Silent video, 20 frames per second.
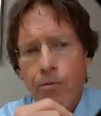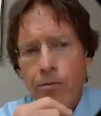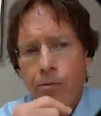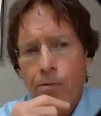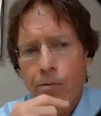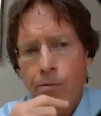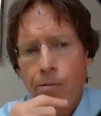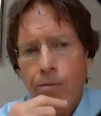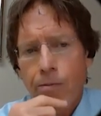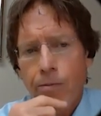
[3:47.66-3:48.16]

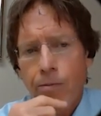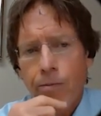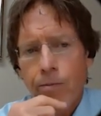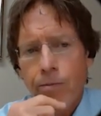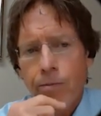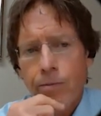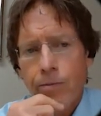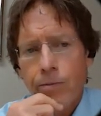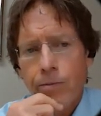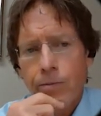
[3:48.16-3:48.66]

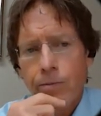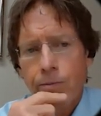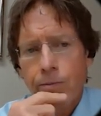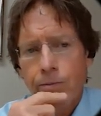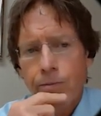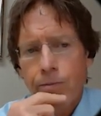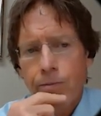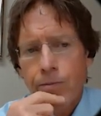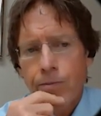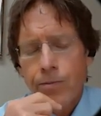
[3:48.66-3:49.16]

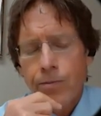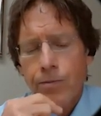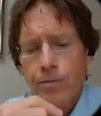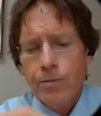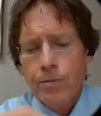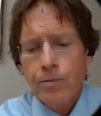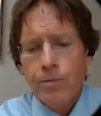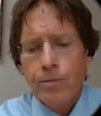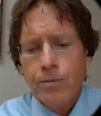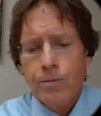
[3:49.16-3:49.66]

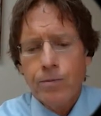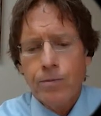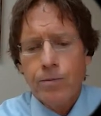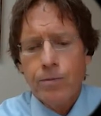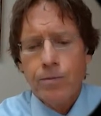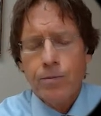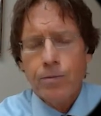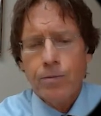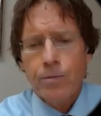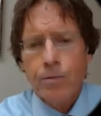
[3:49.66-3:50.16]

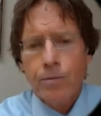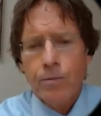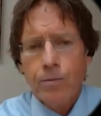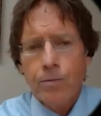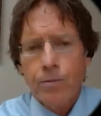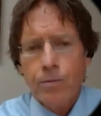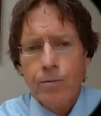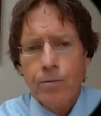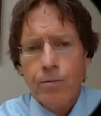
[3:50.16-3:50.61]
(no one is talking)